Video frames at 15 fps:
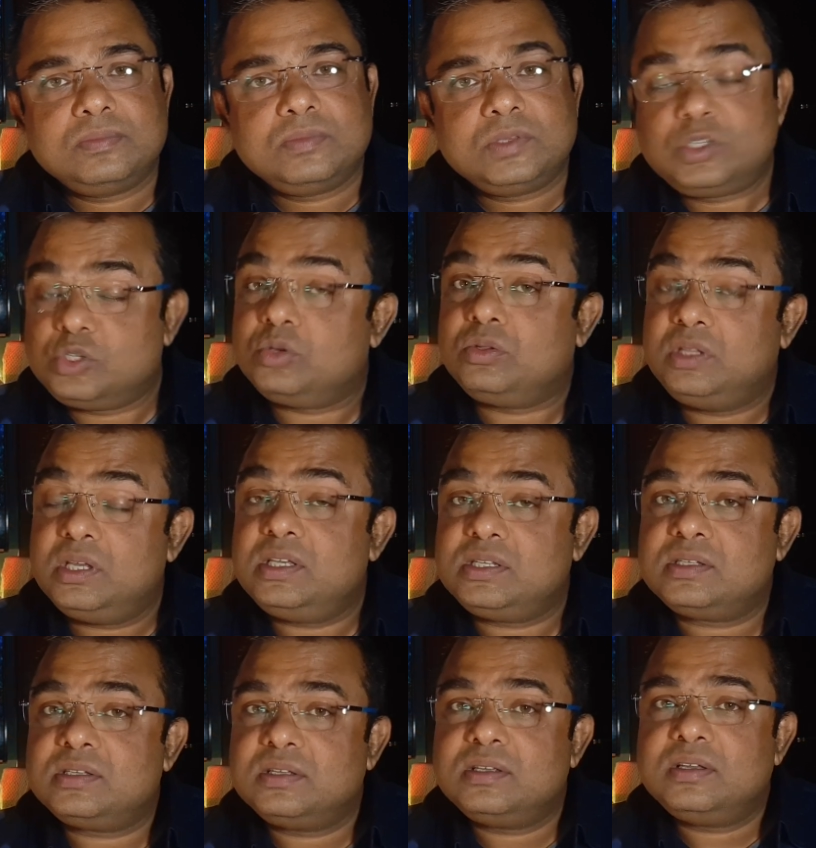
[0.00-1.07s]
So
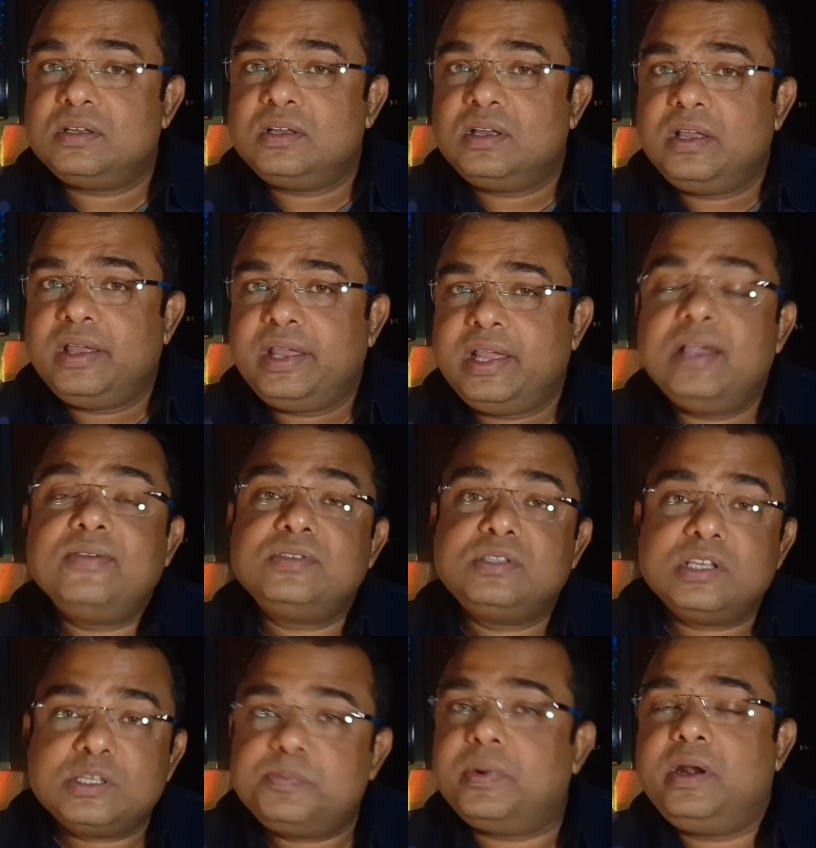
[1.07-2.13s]
this gives
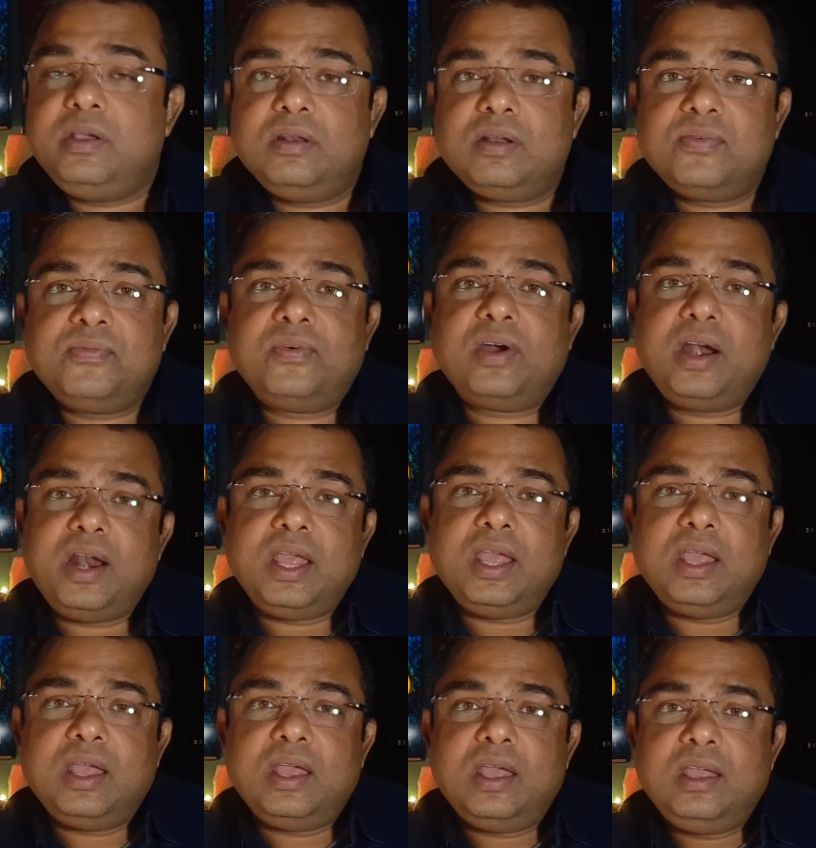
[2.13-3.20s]
this particular fund
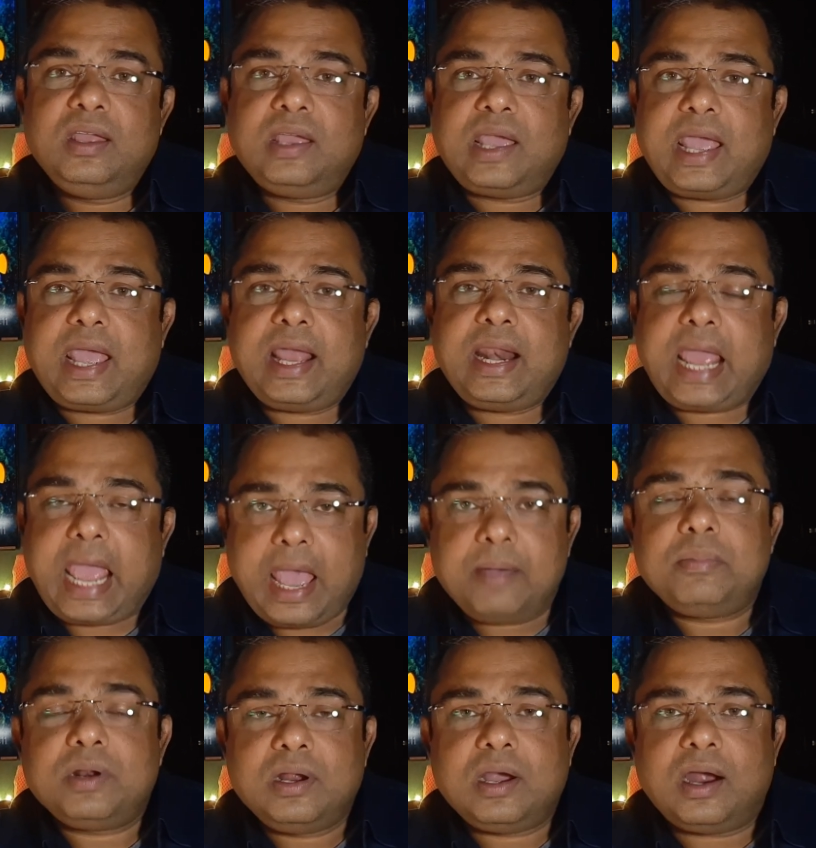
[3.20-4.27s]
an
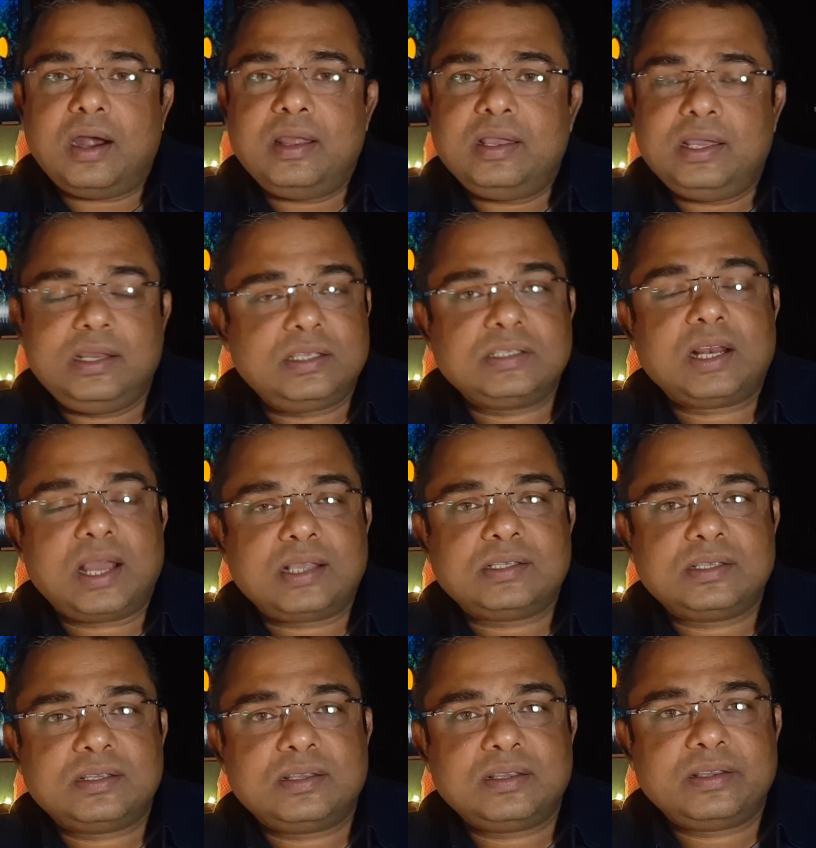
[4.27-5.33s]
amber card in its class.